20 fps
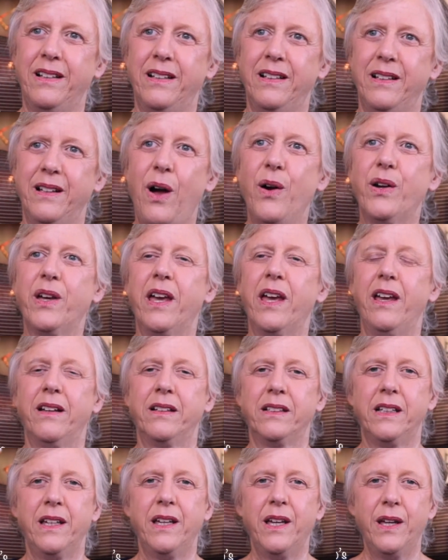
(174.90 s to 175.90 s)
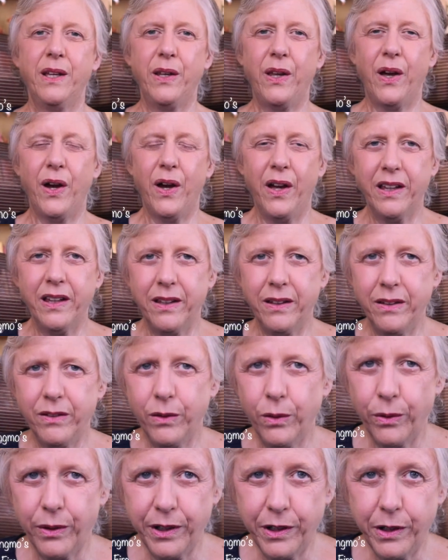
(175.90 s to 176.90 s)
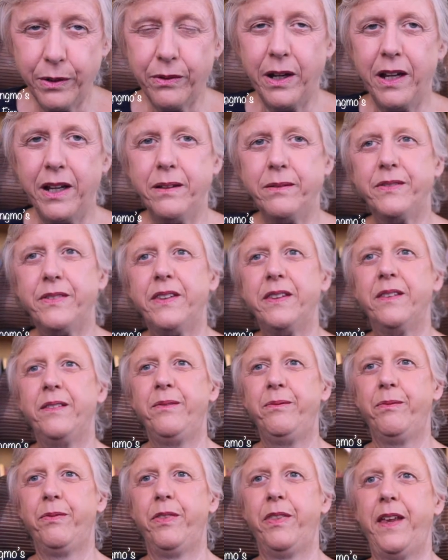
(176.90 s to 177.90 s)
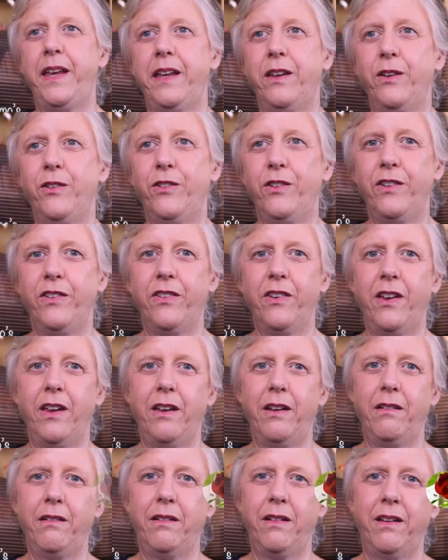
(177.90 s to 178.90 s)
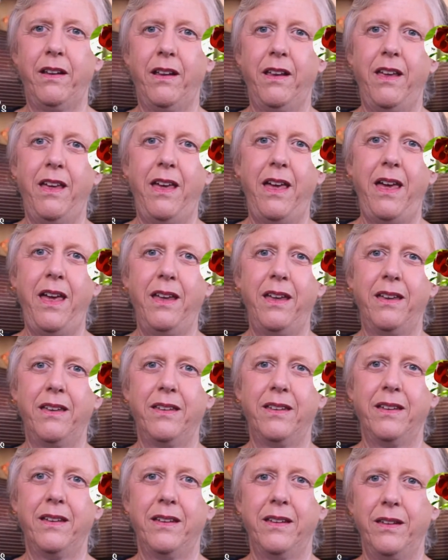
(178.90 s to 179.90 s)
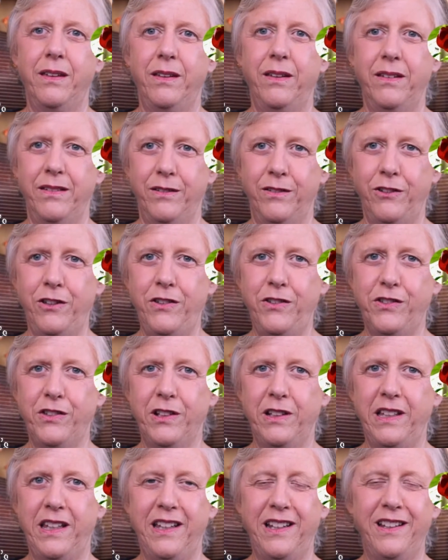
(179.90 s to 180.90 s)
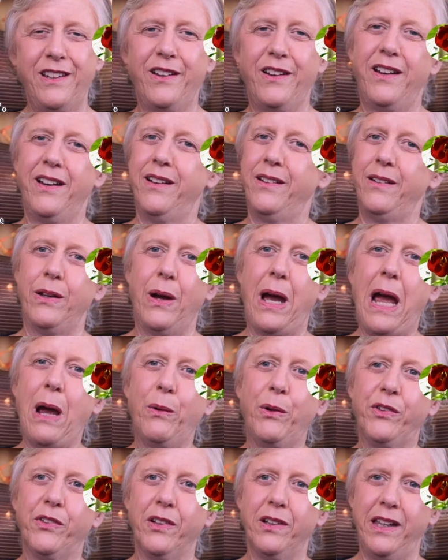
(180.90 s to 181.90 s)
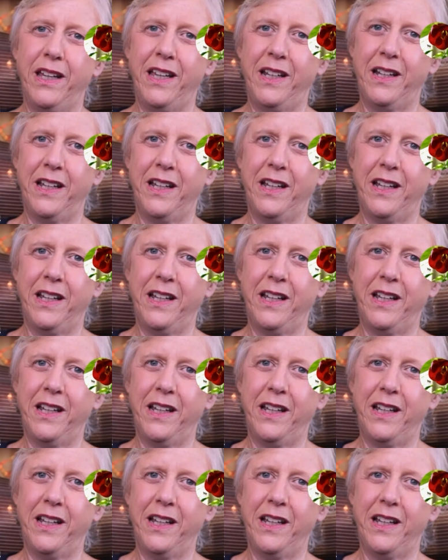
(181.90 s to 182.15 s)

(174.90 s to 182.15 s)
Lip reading: Okay. No, Laura, you're right. Thank you, she's saying. Hey, she's delayed. No, I was delayed.